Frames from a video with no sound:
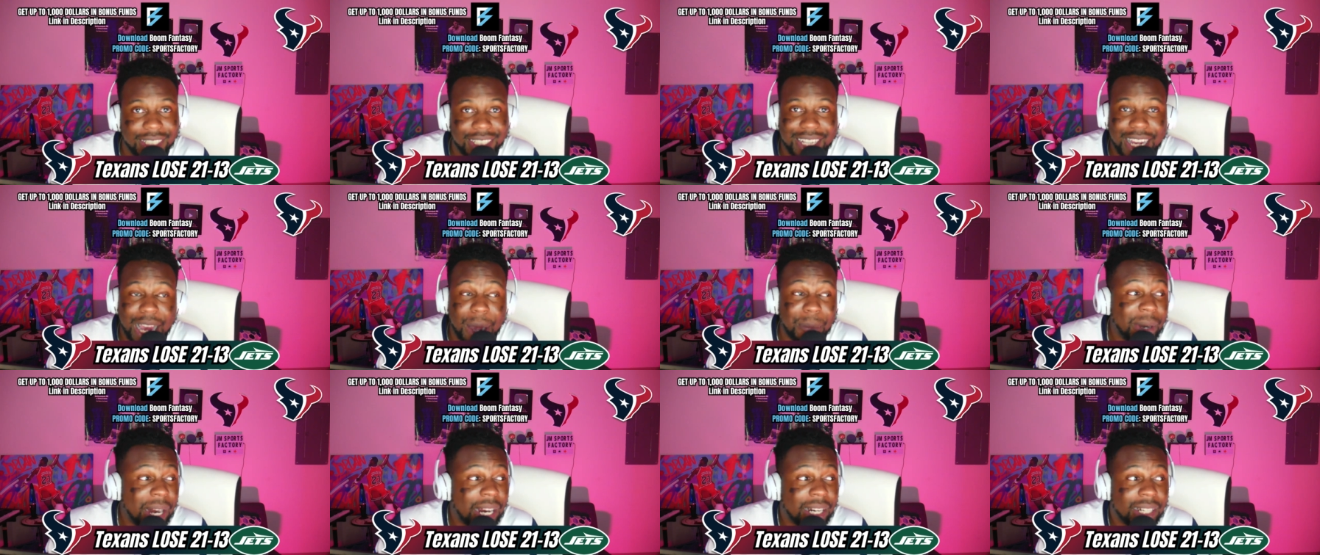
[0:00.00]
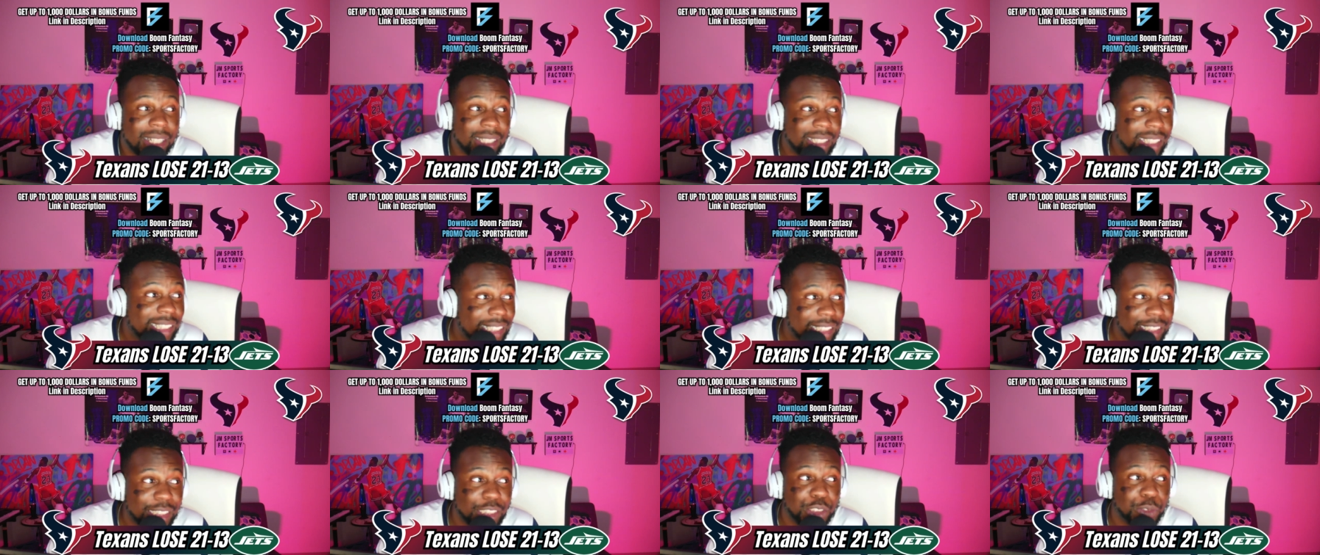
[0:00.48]
I'm not cutting because
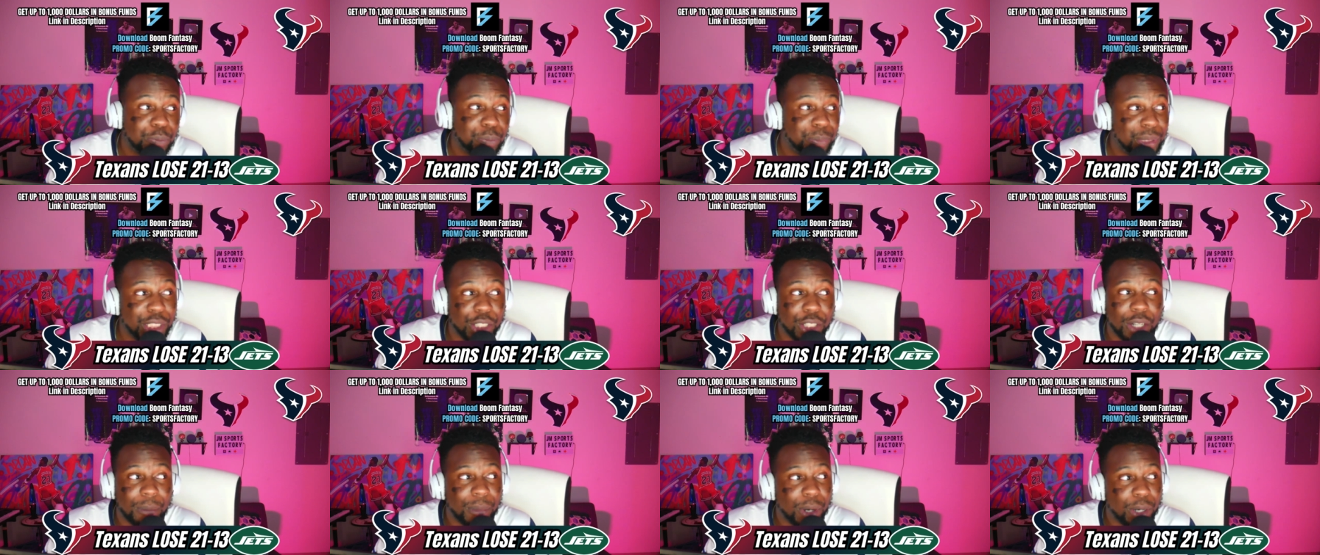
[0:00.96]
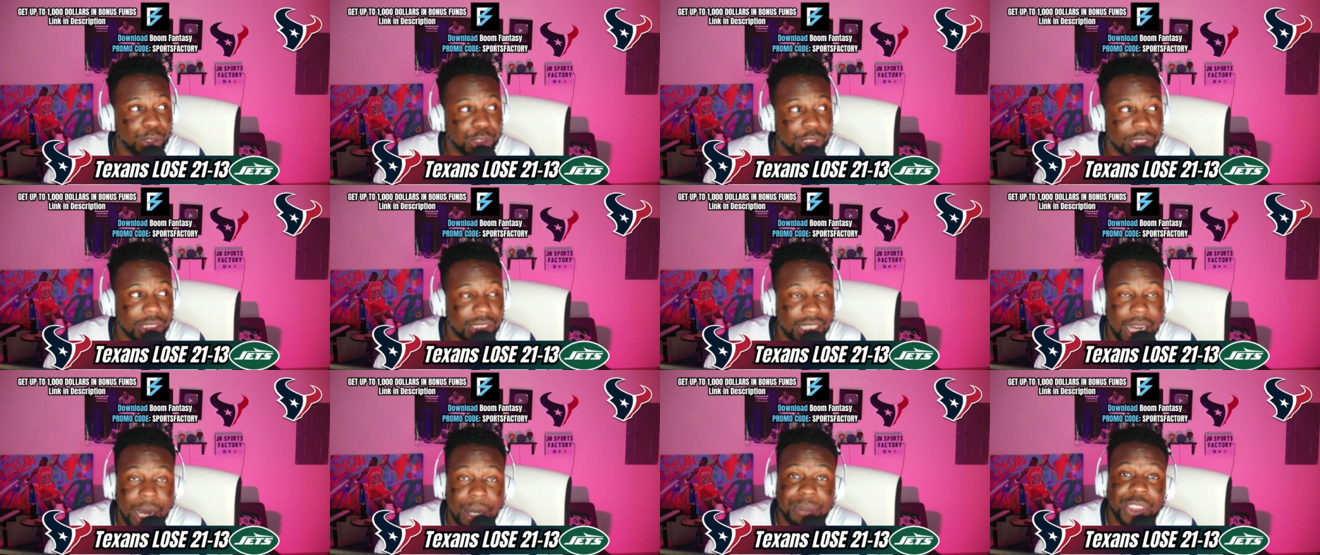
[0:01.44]
this is pure
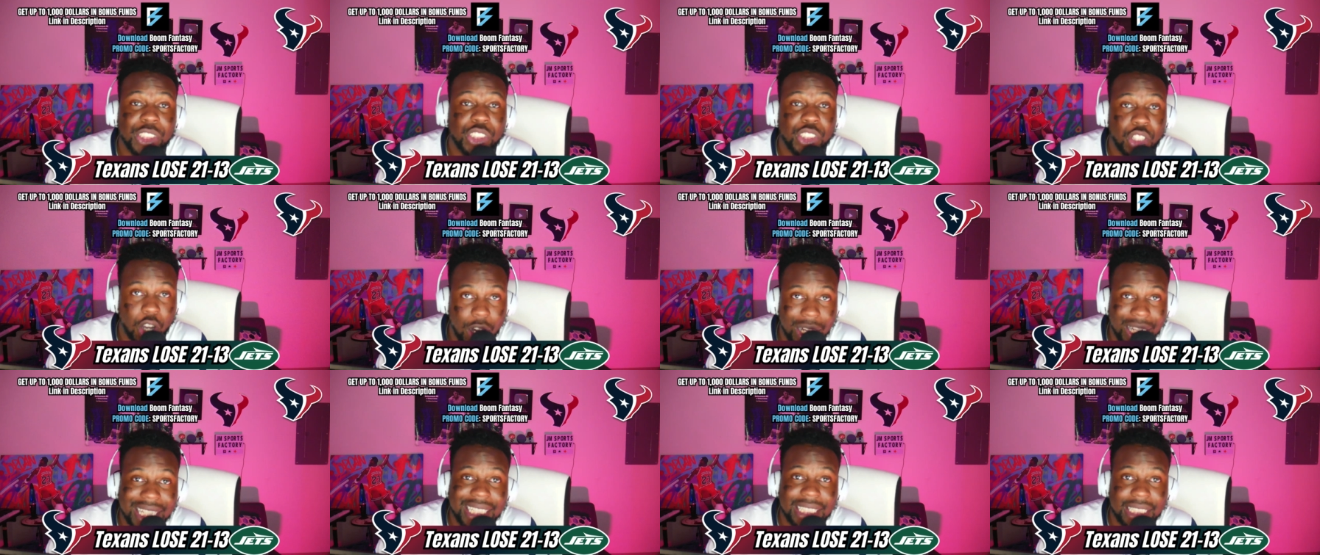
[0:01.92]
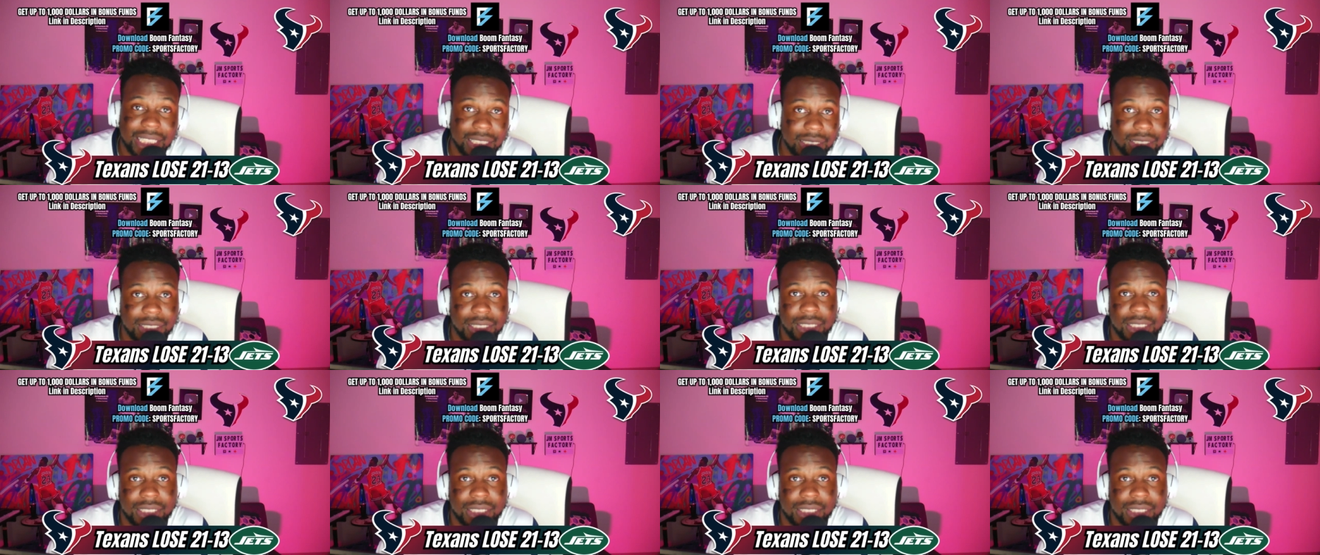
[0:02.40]
emotion. I'm just talking here.